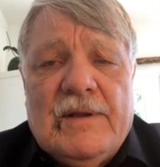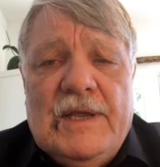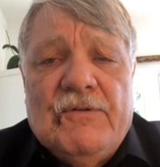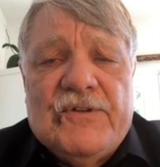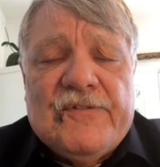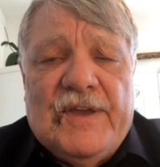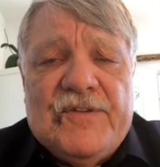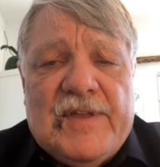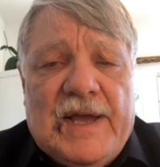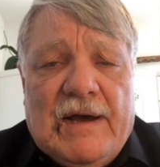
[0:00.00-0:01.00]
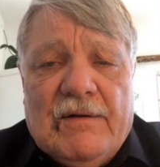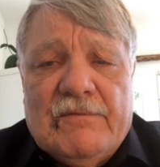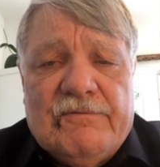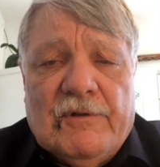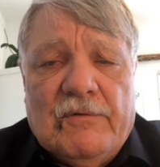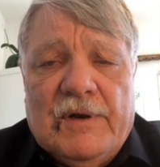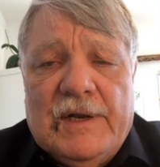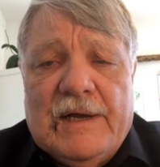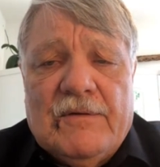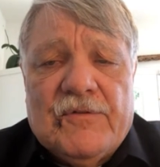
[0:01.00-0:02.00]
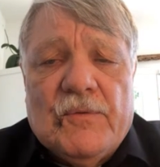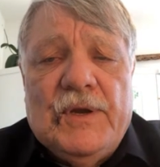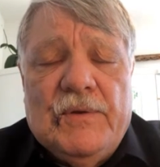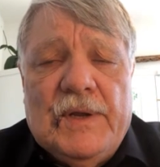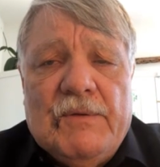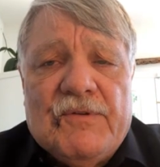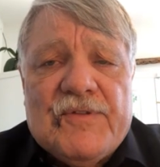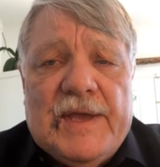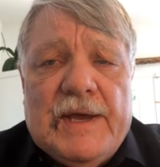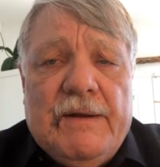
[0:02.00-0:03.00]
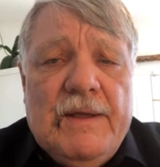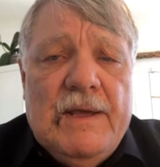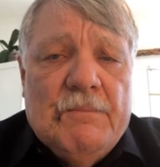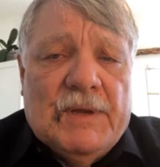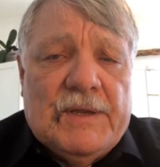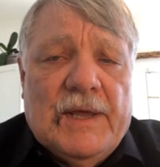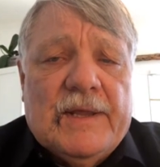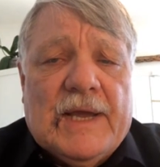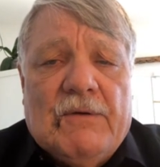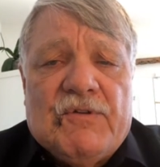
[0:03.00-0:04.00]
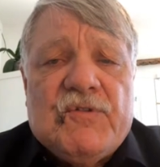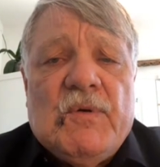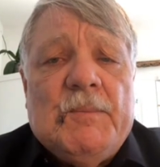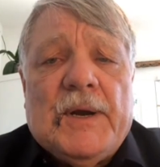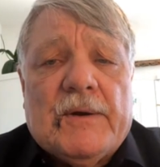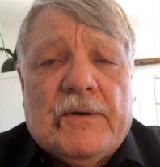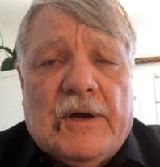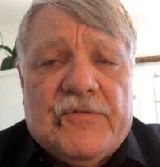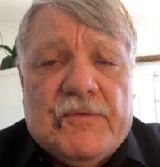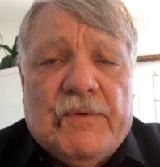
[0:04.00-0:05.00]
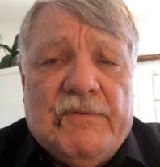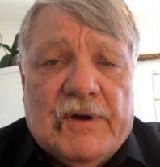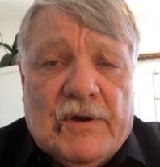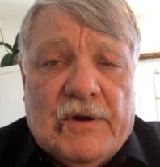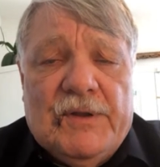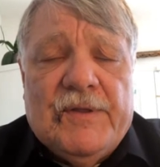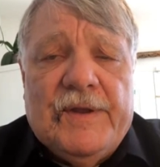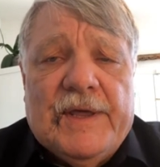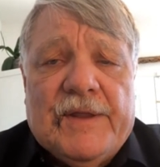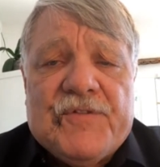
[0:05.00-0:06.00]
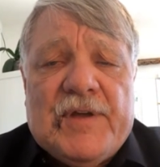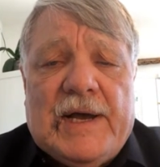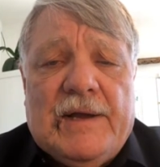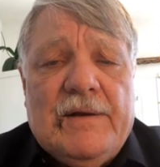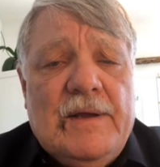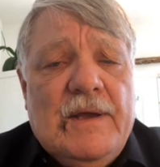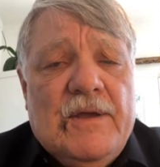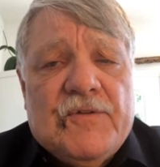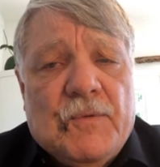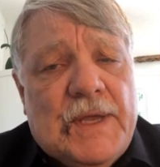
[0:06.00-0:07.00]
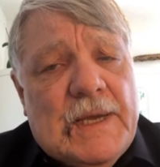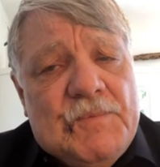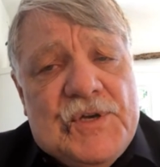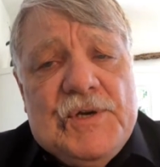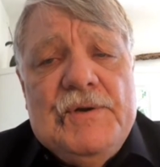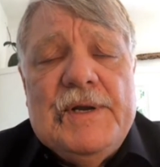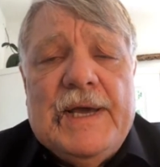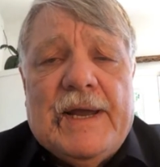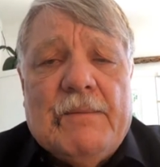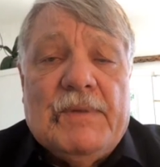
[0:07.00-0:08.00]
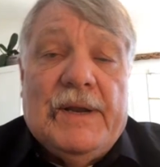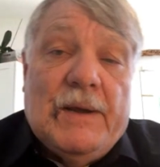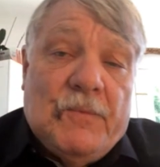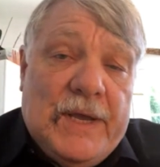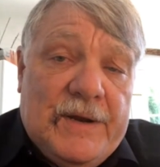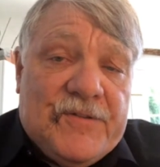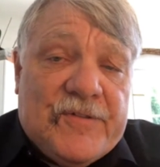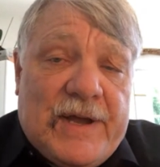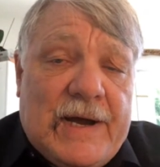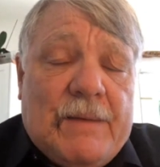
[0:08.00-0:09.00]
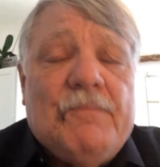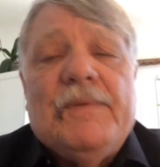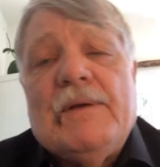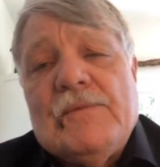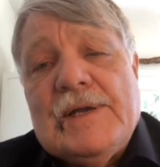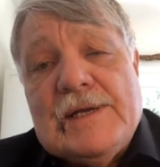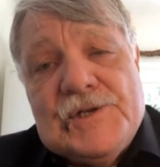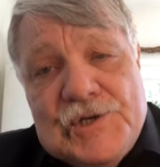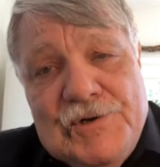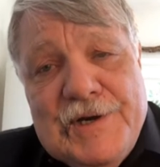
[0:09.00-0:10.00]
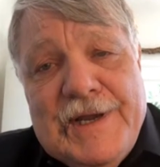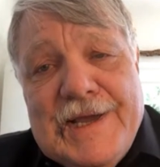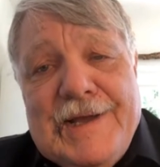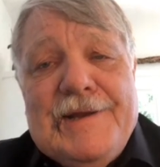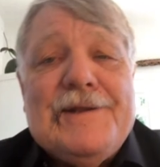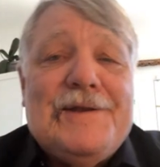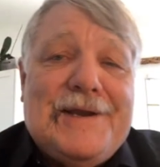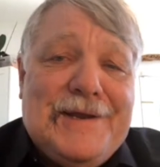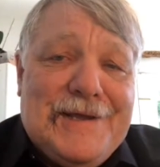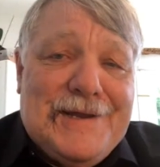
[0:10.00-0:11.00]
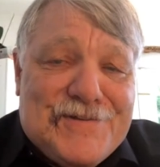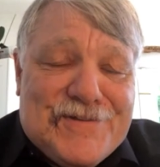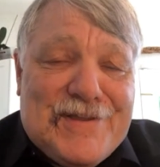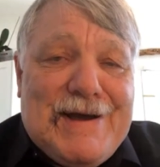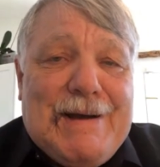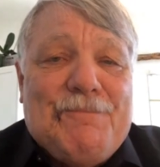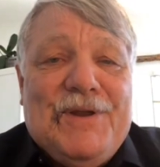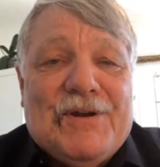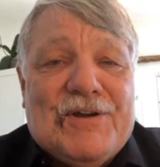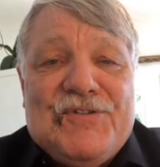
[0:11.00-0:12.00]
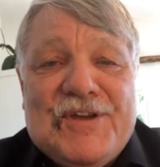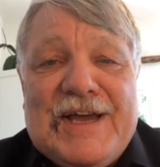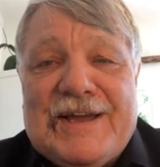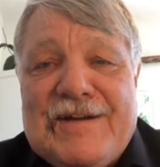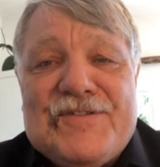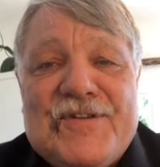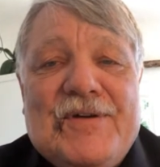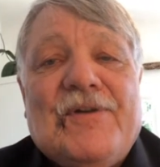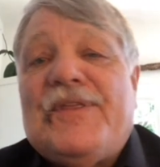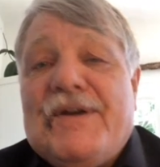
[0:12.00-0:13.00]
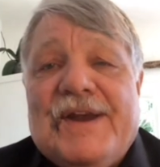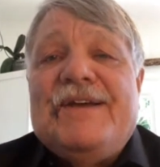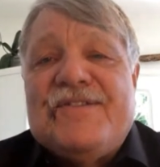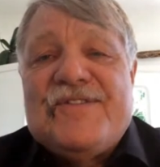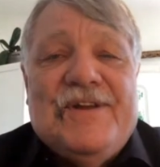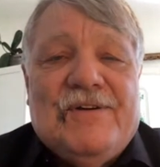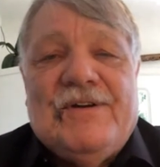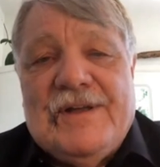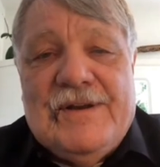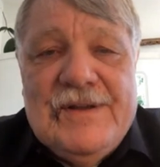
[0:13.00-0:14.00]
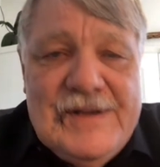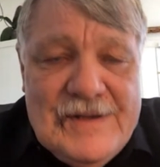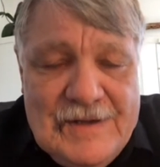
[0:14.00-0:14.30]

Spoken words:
he was face down and floating down, so we knew he was dead. But the other guy was swimming across the river going to the other side. So we kept shooting at him, and then we had to stop, and then we had to shoot again, and then he had to stop, because you get to see, oh, there he is, and then